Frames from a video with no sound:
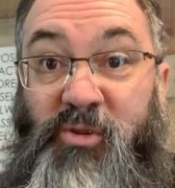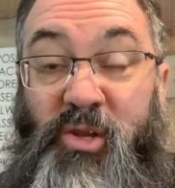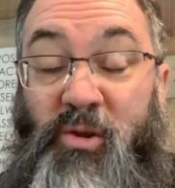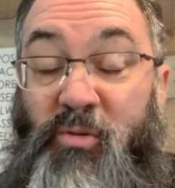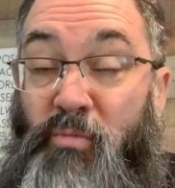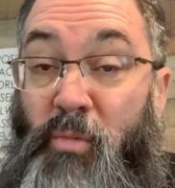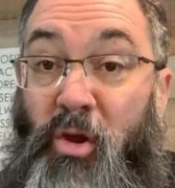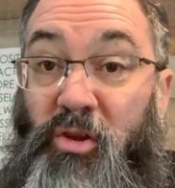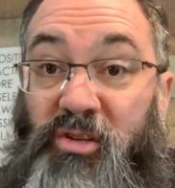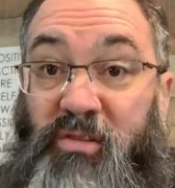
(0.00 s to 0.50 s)
Do
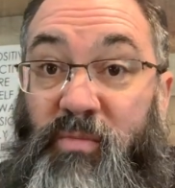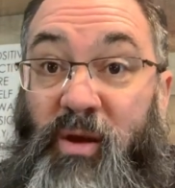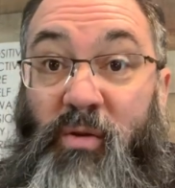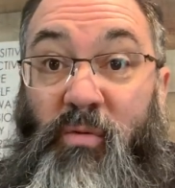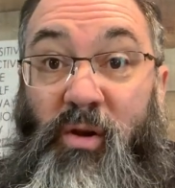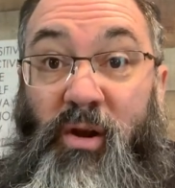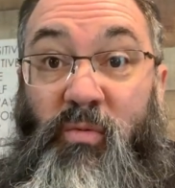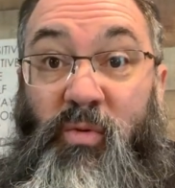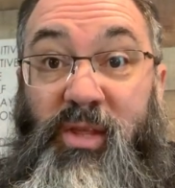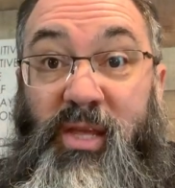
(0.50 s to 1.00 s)
most of my
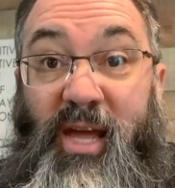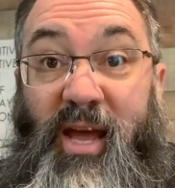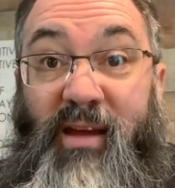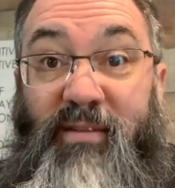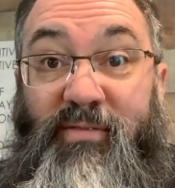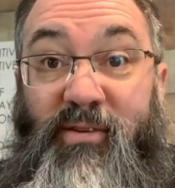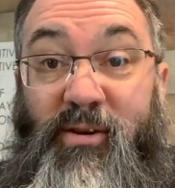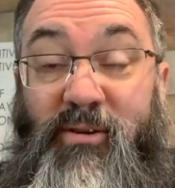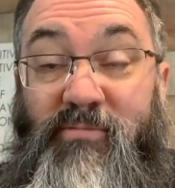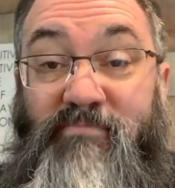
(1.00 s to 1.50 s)
work with the
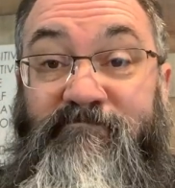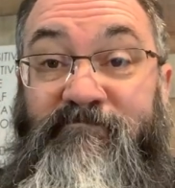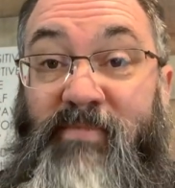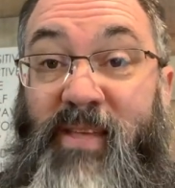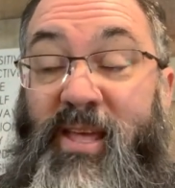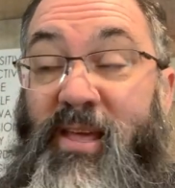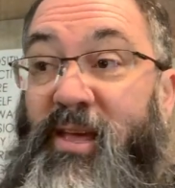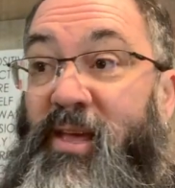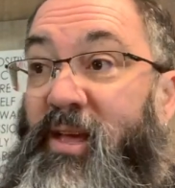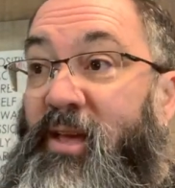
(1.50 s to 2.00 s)
iPhone,
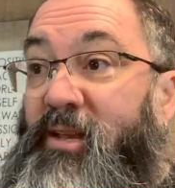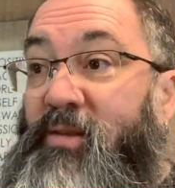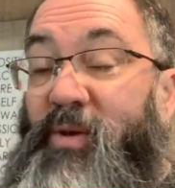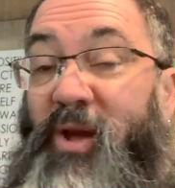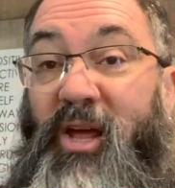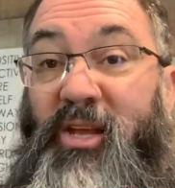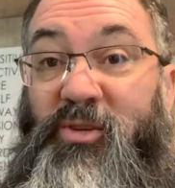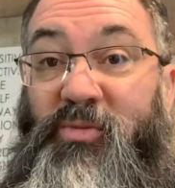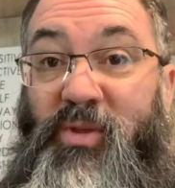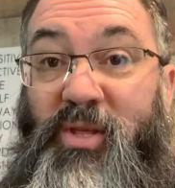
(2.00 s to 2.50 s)
to be
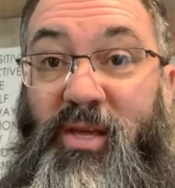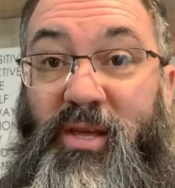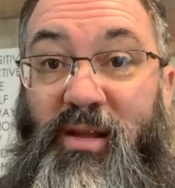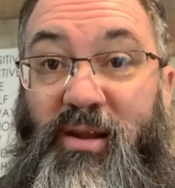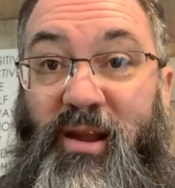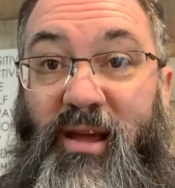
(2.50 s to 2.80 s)
honest with you.